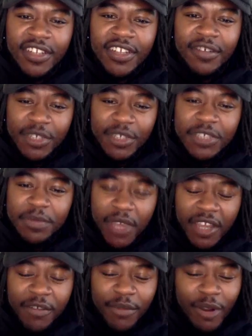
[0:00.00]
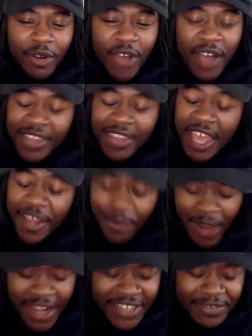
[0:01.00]
respect, bro.
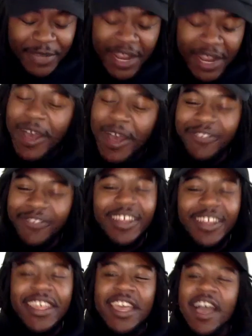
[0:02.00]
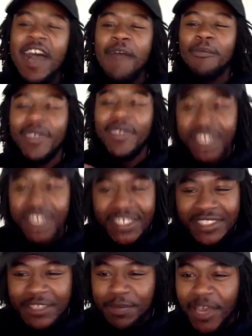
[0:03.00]
Likewise, man. I'm just
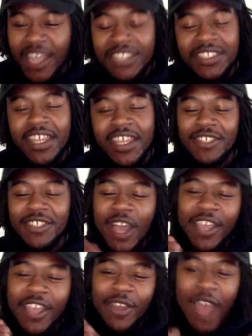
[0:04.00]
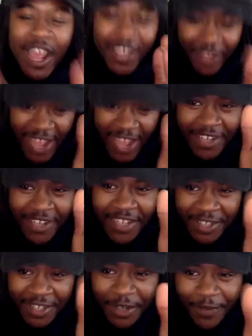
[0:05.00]
as passionate as, so I can
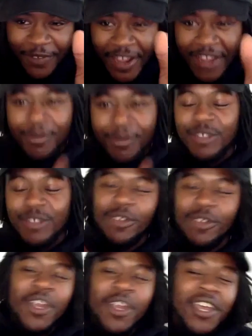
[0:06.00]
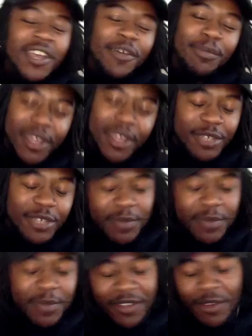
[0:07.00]
identify it, bro. So big
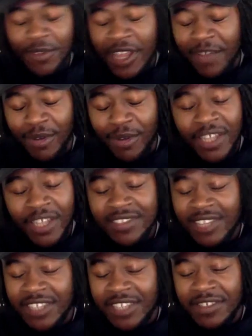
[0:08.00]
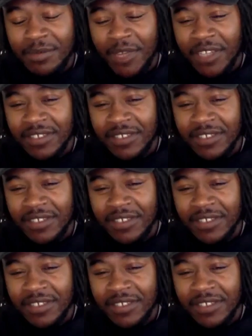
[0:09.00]
respect on that, bro. That's amazing.